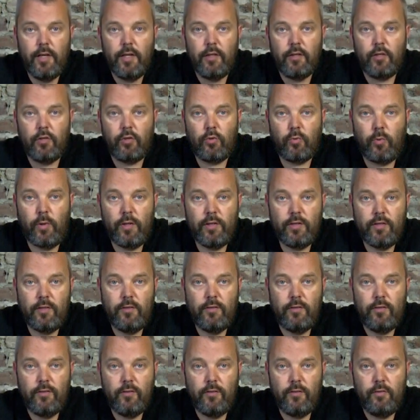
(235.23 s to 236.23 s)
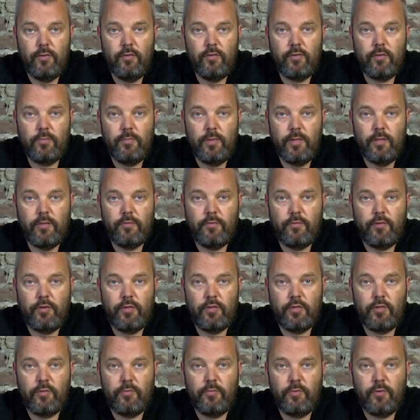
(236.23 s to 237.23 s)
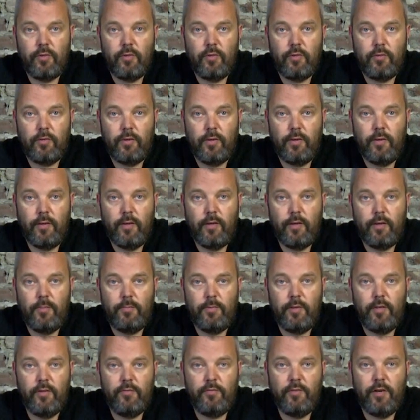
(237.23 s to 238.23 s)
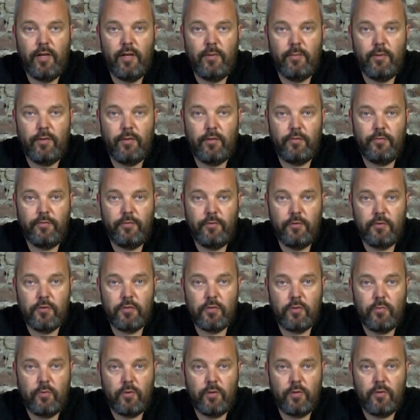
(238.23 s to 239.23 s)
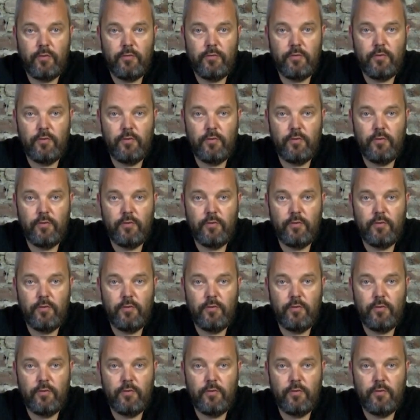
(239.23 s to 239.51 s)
The 20 newton meter version will uh, be available in the first quarter of